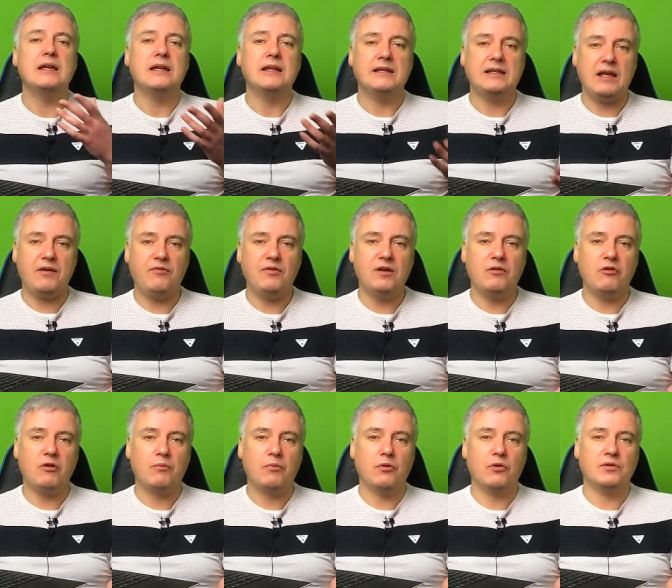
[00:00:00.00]
definitely
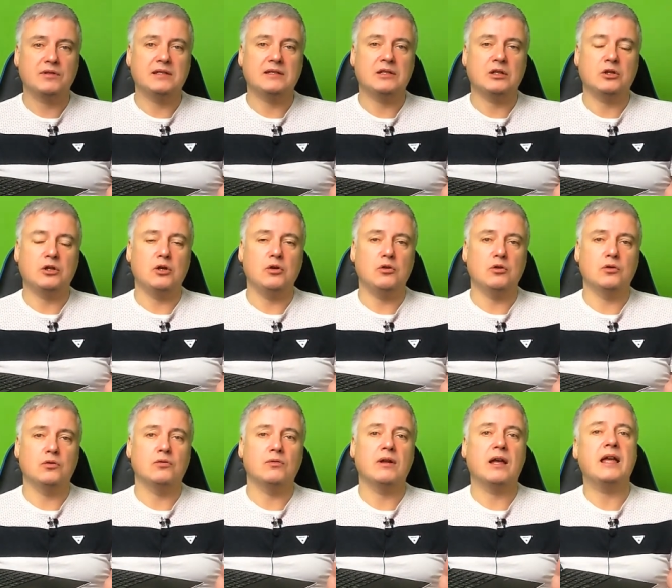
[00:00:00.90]
report it to
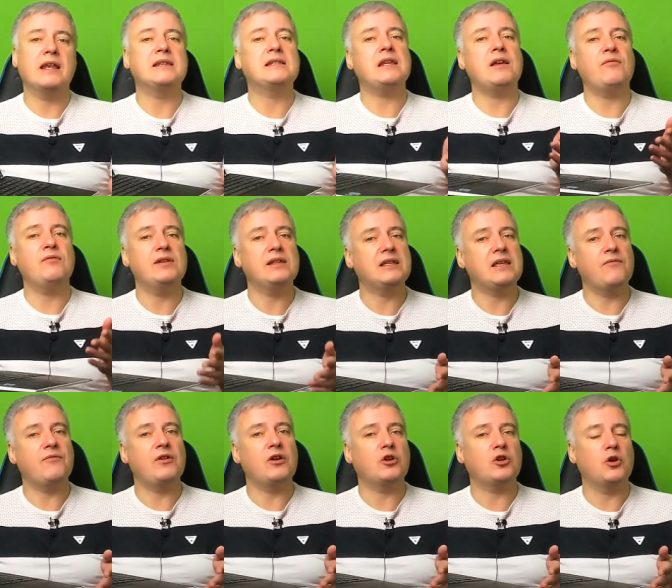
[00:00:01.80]
Google and definitely
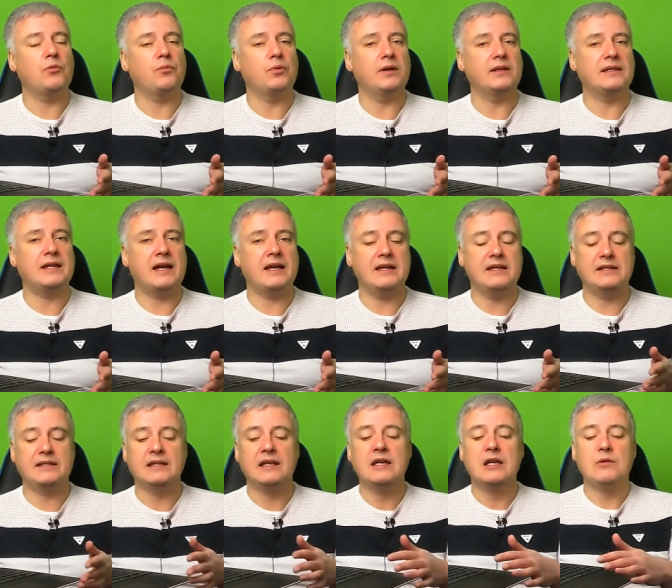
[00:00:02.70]
give it a couple of
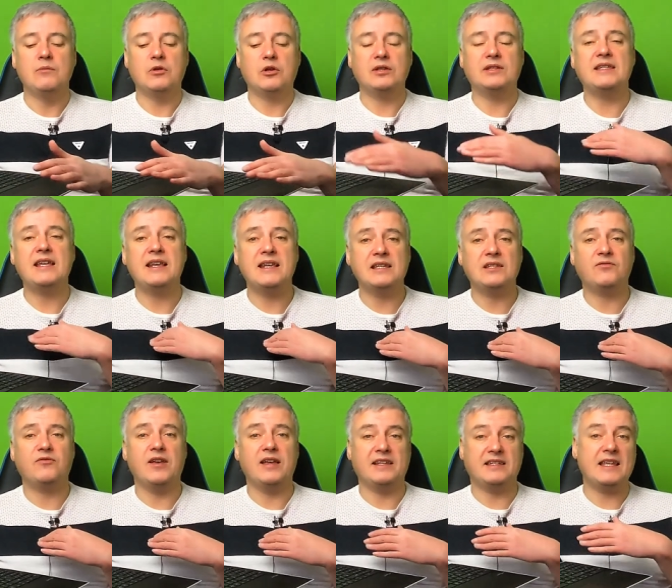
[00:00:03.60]
days, because then it's
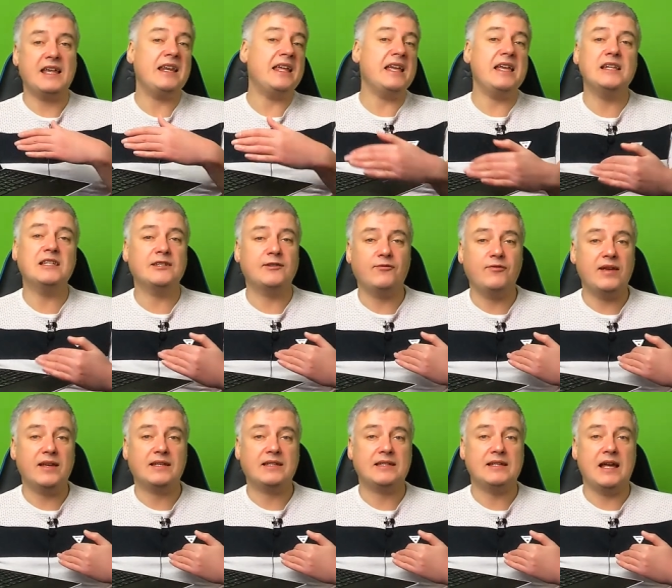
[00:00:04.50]
fixed. And it is
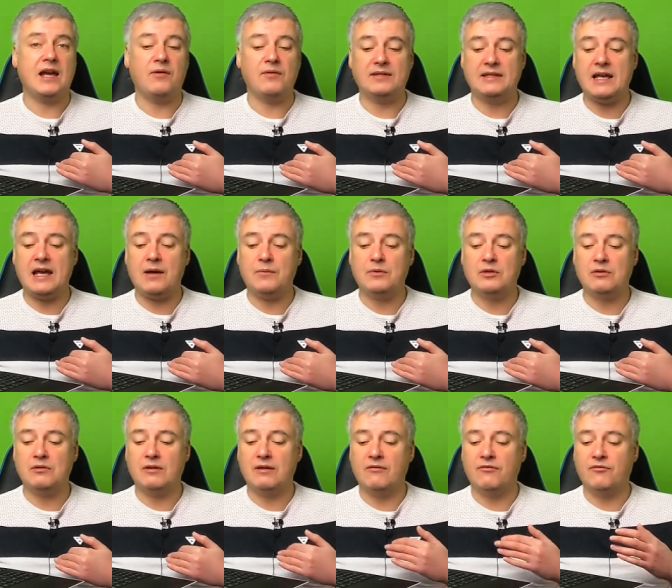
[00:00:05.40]
fixed now, it's
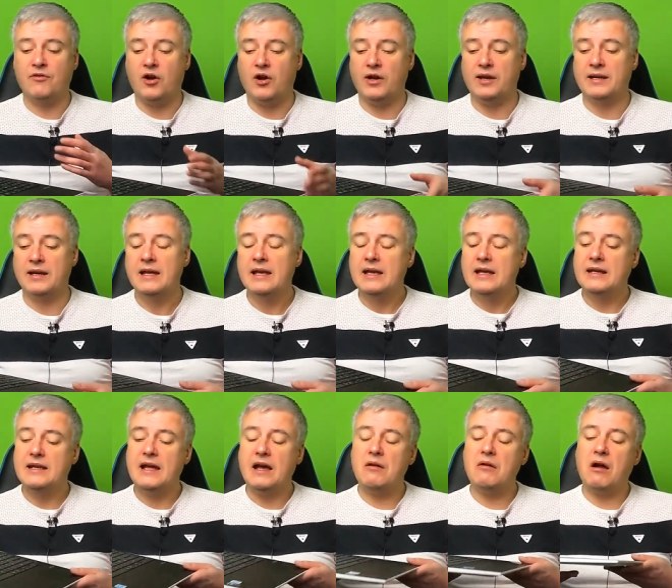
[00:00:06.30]
absolutely fine.
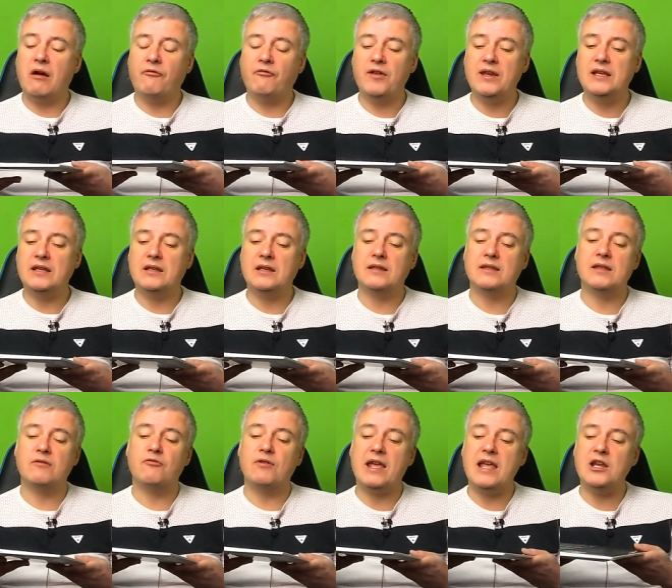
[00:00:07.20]
Now, I think that
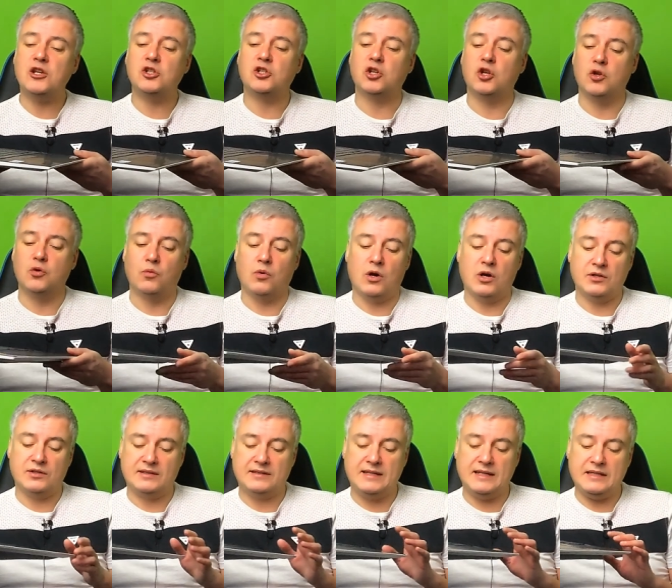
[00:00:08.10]
the issue
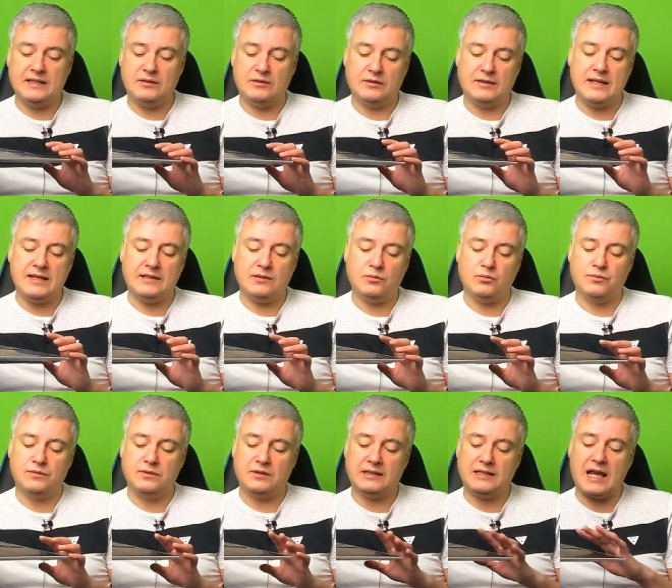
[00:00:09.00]
was this, this
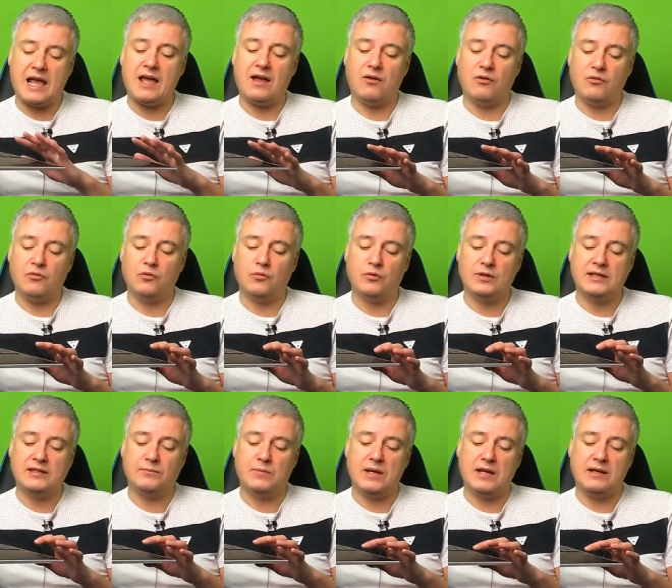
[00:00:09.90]
sound
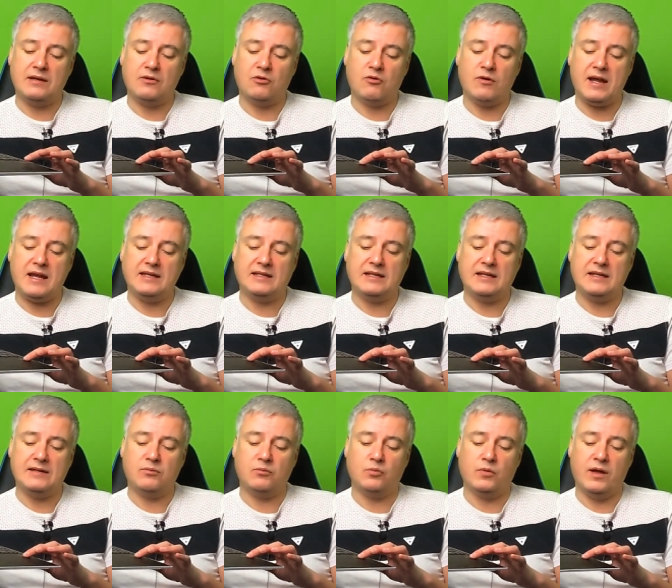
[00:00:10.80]
is being
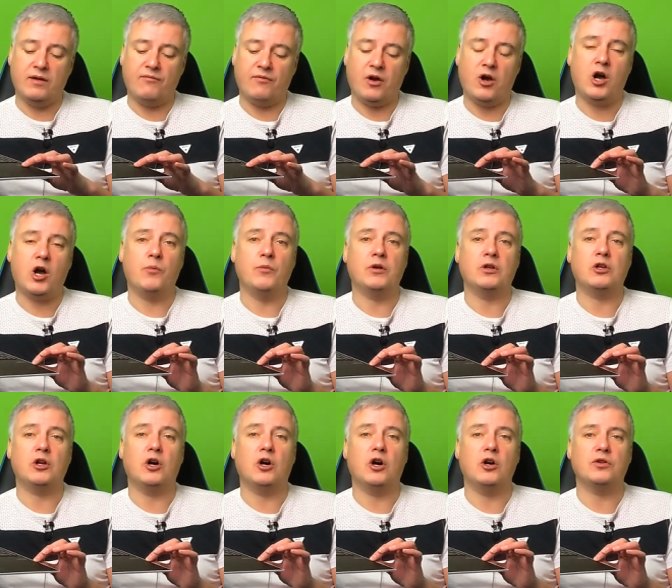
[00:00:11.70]
created with Harman
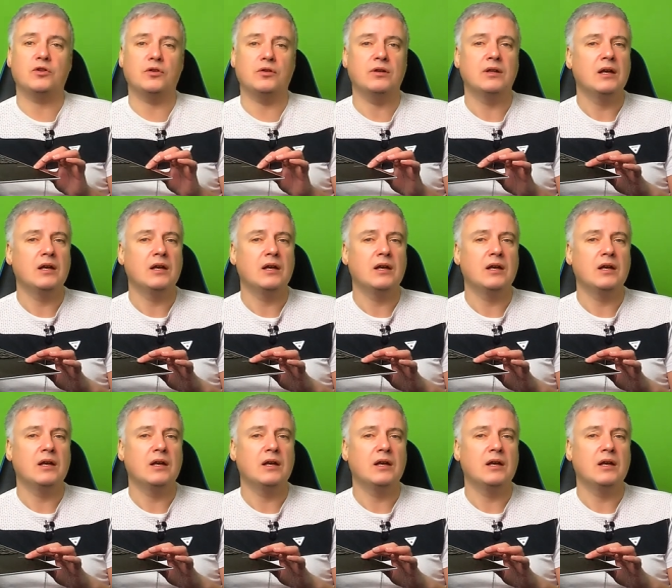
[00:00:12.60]
Kardon.